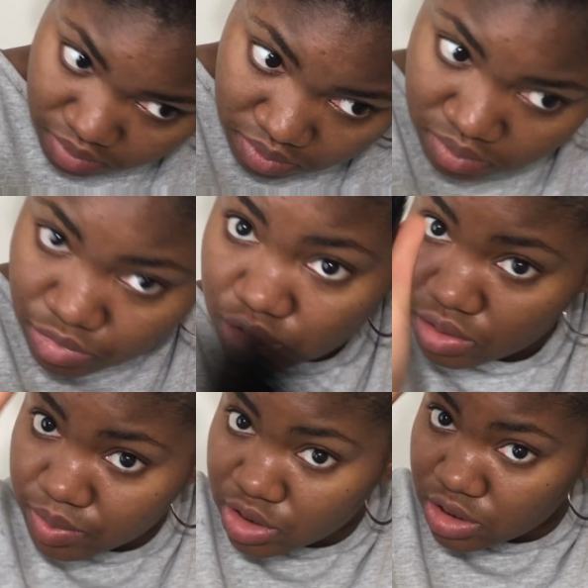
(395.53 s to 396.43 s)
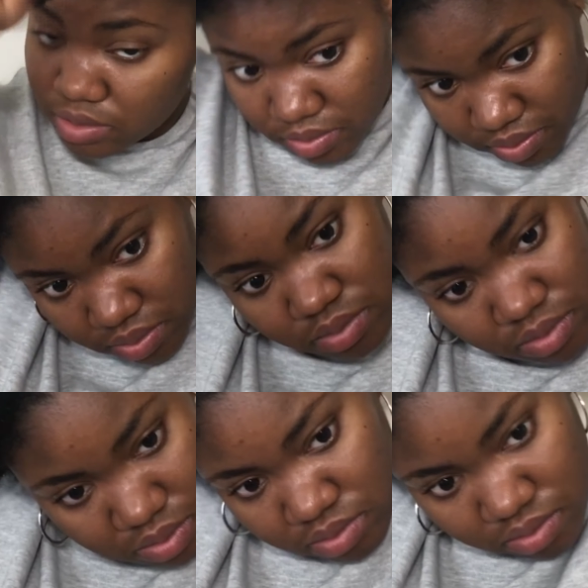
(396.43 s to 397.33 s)
Okay, so yeah, I'm just gonna
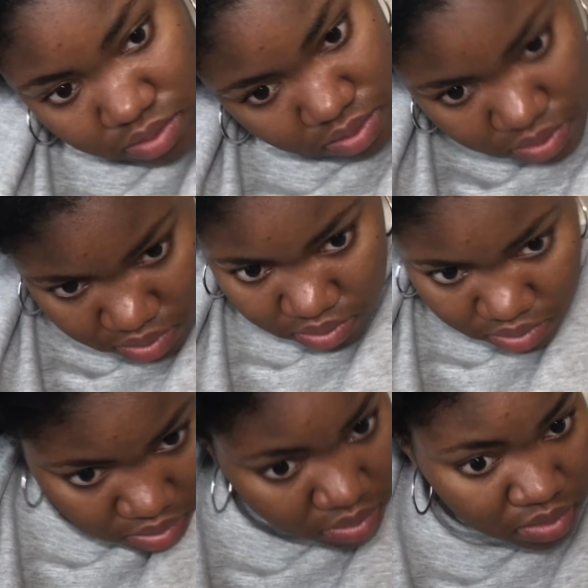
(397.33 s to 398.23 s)
brush my hair until I feel